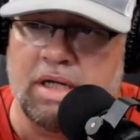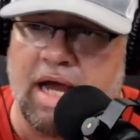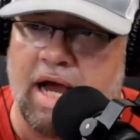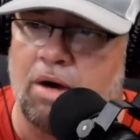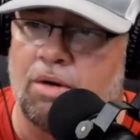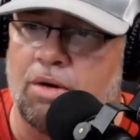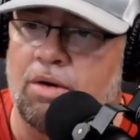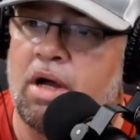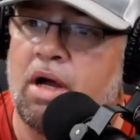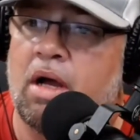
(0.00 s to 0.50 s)

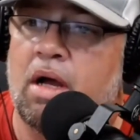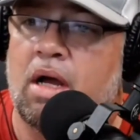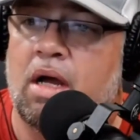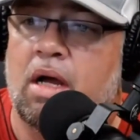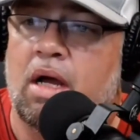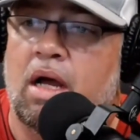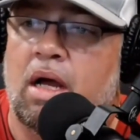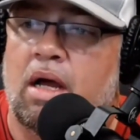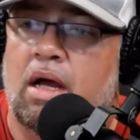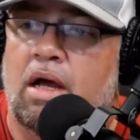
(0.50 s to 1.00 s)
now,
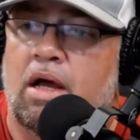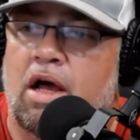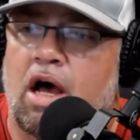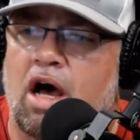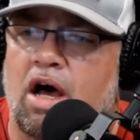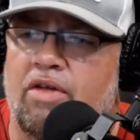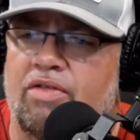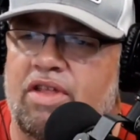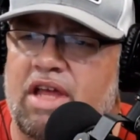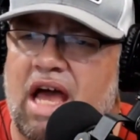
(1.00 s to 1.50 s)

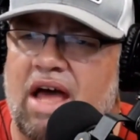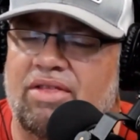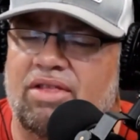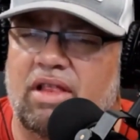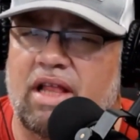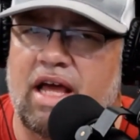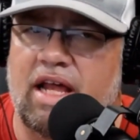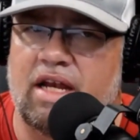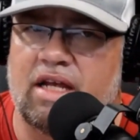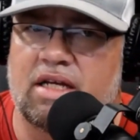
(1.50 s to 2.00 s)
uh, the
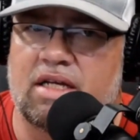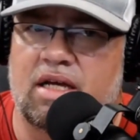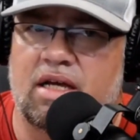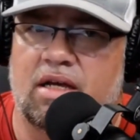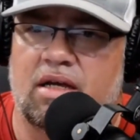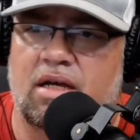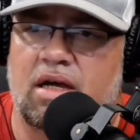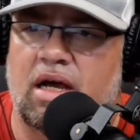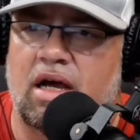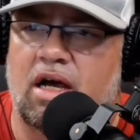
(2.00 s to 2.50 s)
Athletic
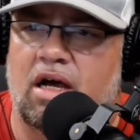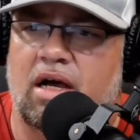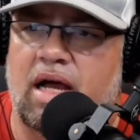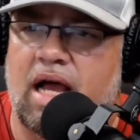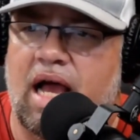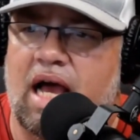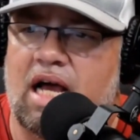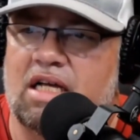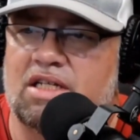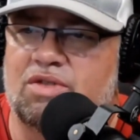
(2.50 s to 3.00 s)
uh,
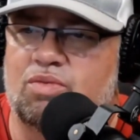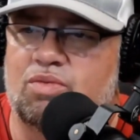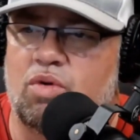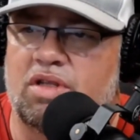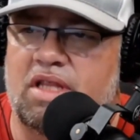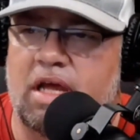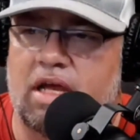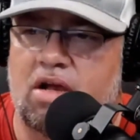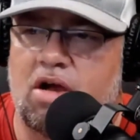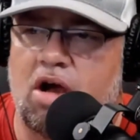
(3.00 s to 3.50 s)
has
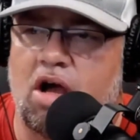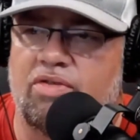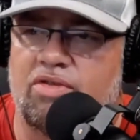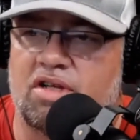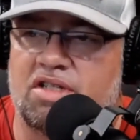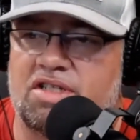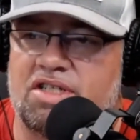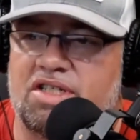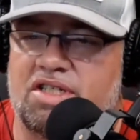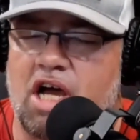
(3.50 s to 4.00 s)
what they call
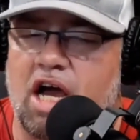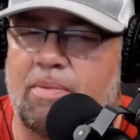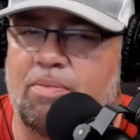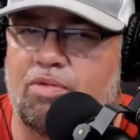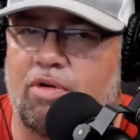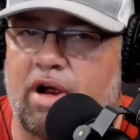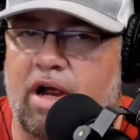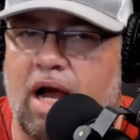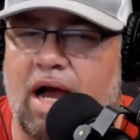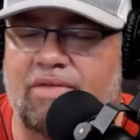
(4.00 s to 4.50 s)
the stop
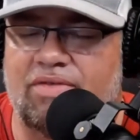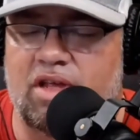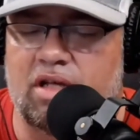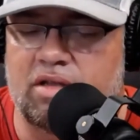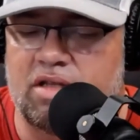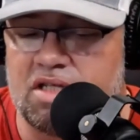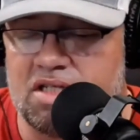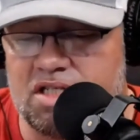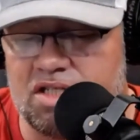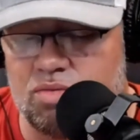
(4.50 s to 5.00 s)
rate. I
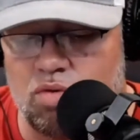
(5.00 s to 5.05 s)
think this is